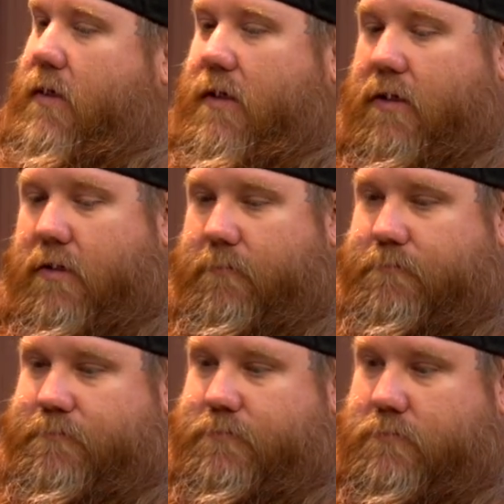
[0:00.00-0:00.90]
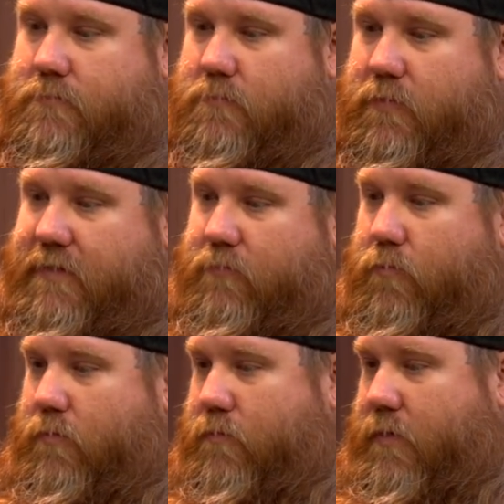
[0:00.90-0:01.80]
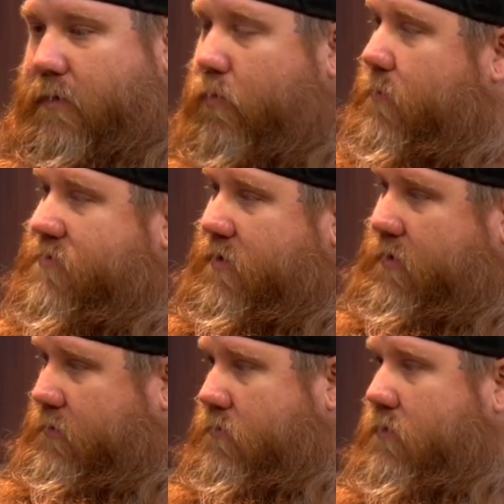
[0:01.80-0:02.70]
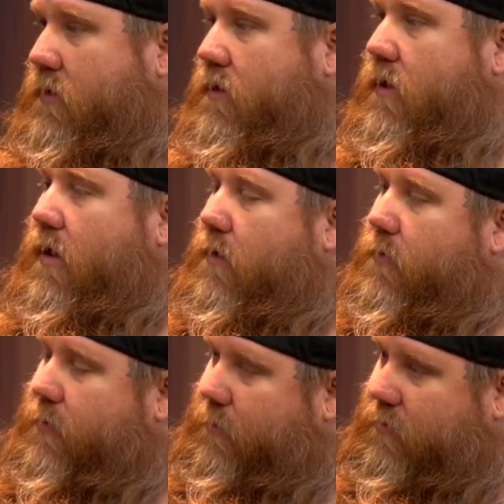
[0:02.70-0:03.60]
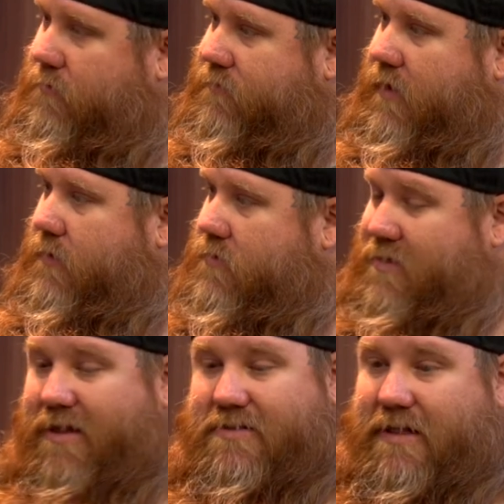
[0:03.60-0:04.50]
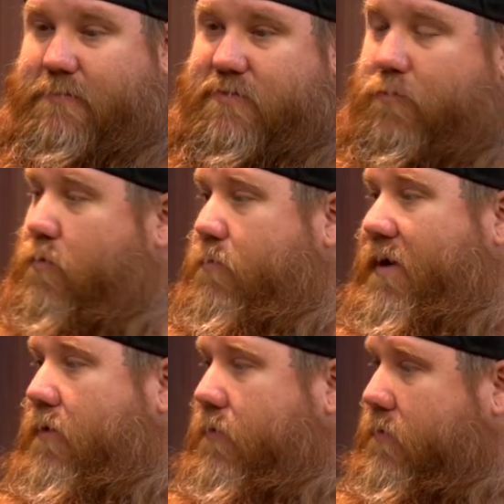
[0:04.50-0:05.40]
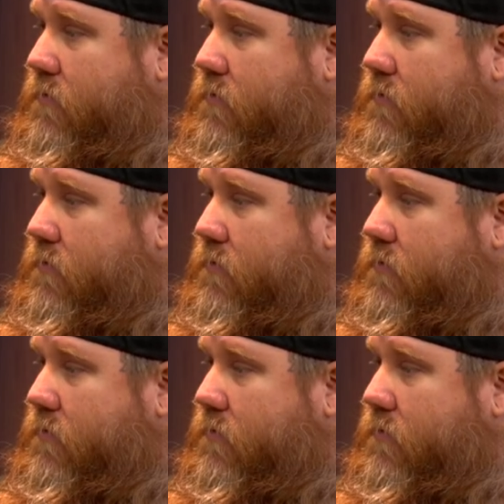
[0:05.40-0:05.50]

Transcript: Um, we have a worldwide website um, that people can find us. A lot of times it's word of mouth.